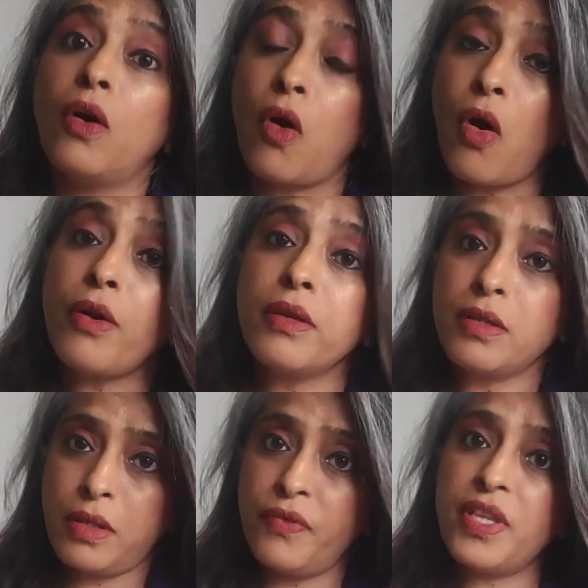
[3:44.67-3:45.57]
or
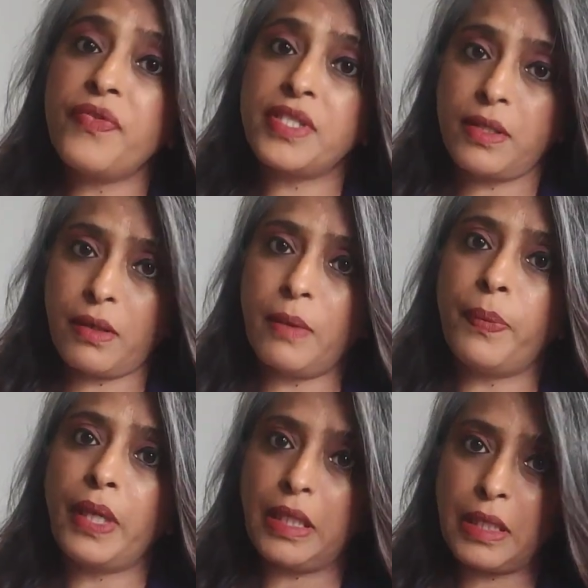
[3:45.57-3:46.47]
even if
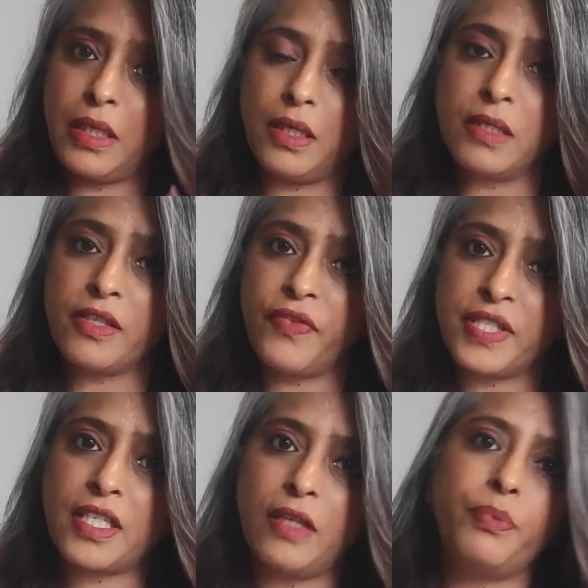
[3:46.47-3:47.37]
it's a
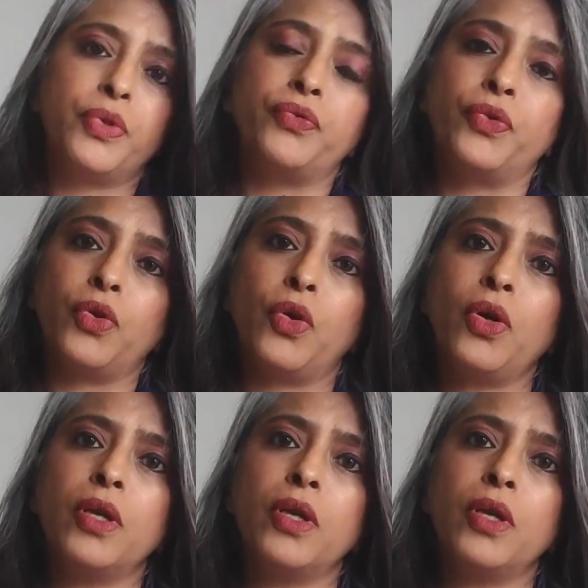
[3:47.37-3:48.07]
physical portfolio,